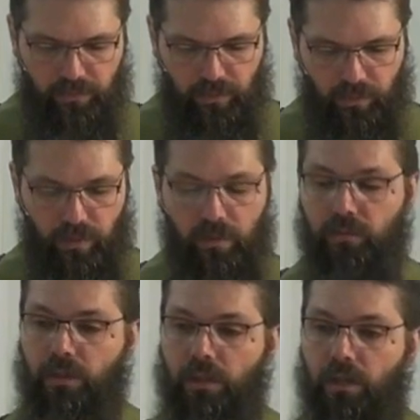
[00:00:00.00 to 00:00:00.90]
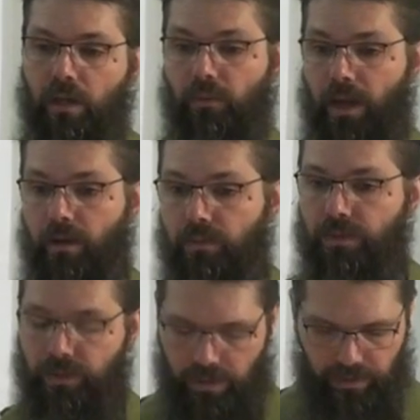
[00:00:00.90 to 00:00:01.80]
or
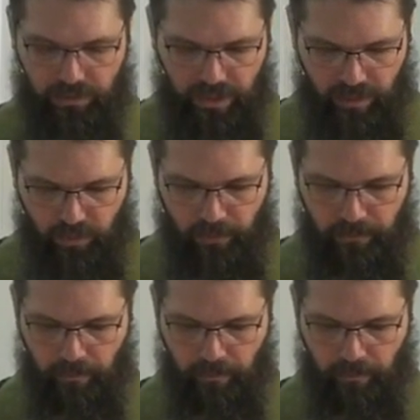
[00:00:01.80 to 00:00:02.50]
around at your neighbor.